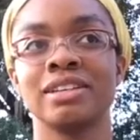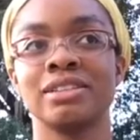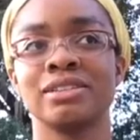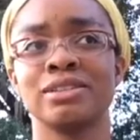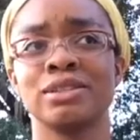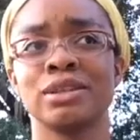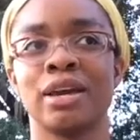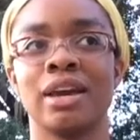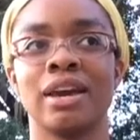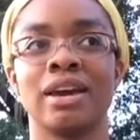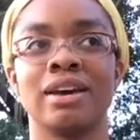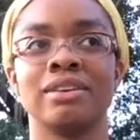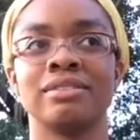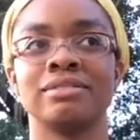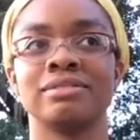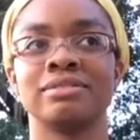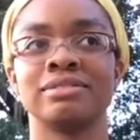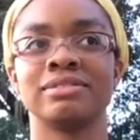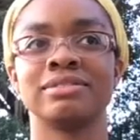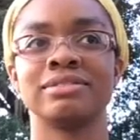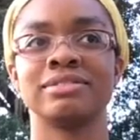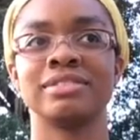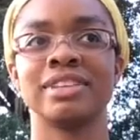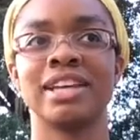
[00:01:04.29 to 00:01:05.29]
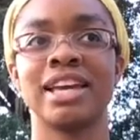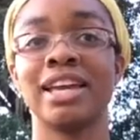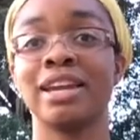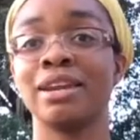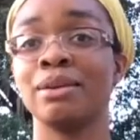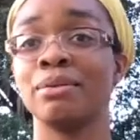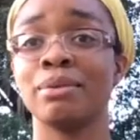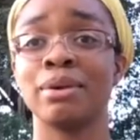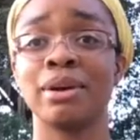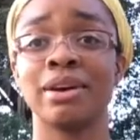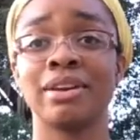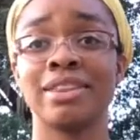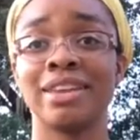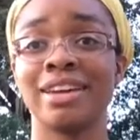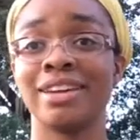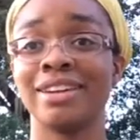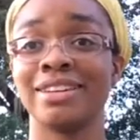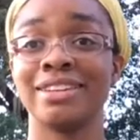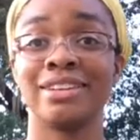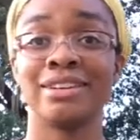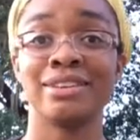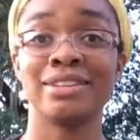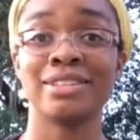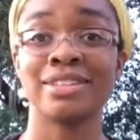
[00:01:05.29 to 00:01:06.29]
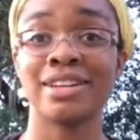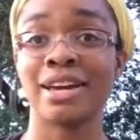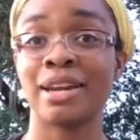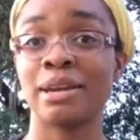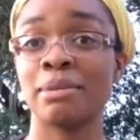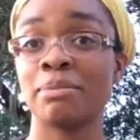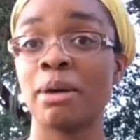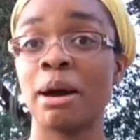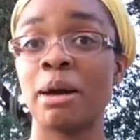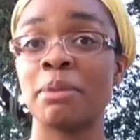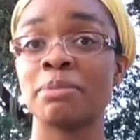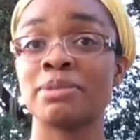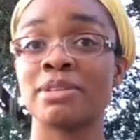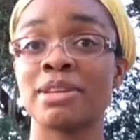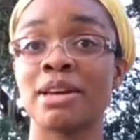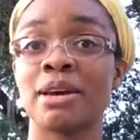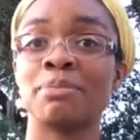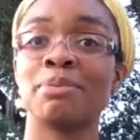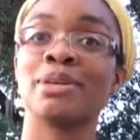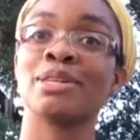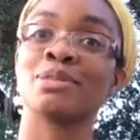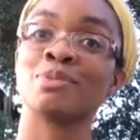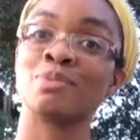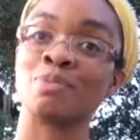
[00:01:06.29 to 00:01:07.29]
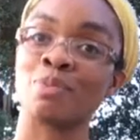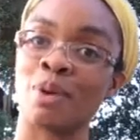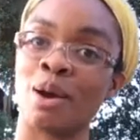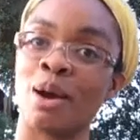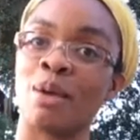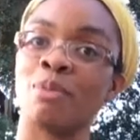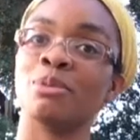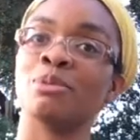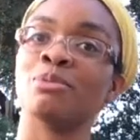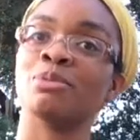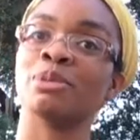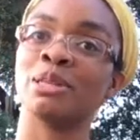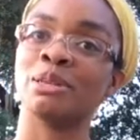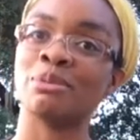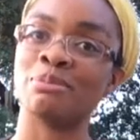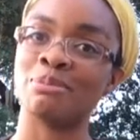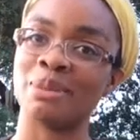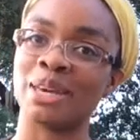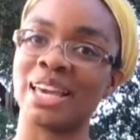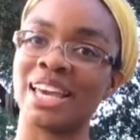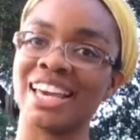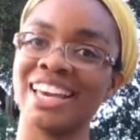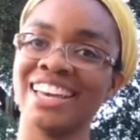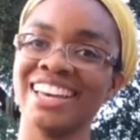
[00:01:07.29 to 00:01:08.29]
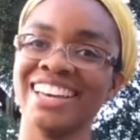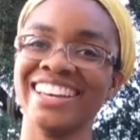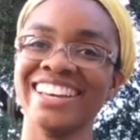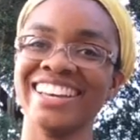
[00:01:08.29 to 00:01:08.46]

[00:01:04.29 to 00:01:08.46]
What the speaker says: So yeah, anywhere that Nadira Tani pops up, it's probably me.